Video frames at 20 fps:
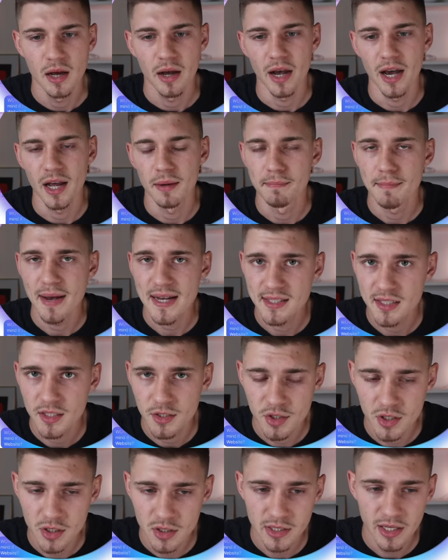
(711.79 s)
and
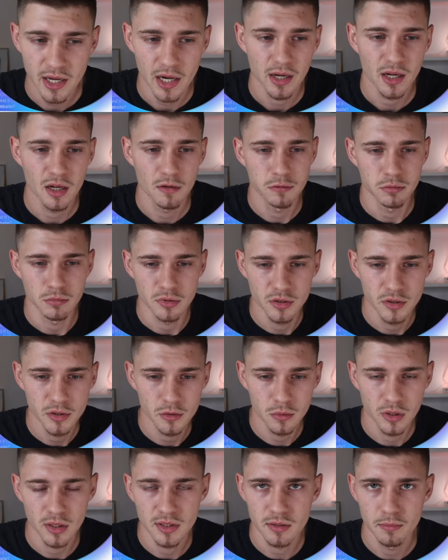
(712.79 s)
messages that I get from
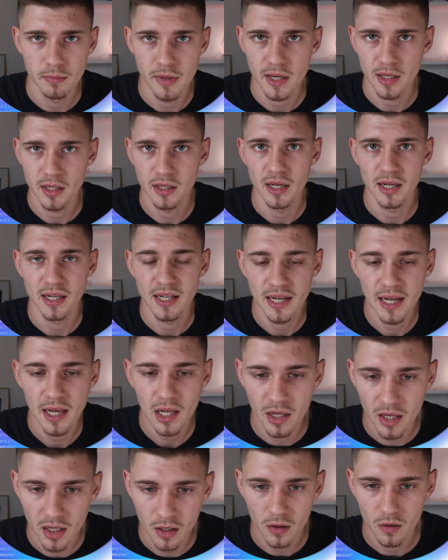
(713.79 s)
students making a
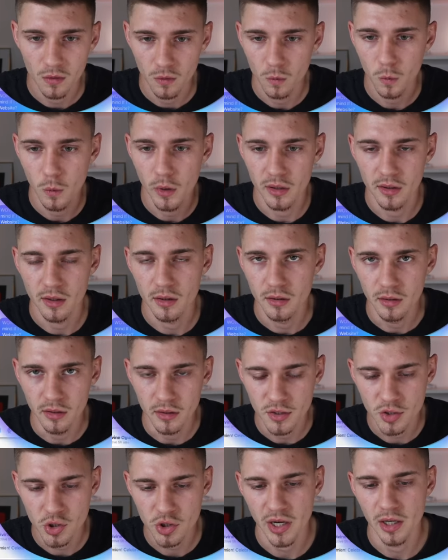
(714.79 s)
killing with
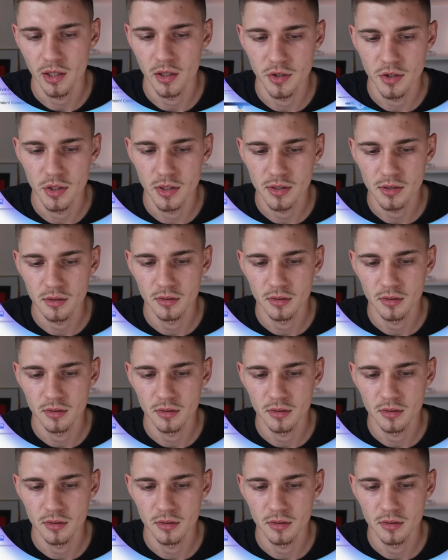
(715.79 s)
these strategies.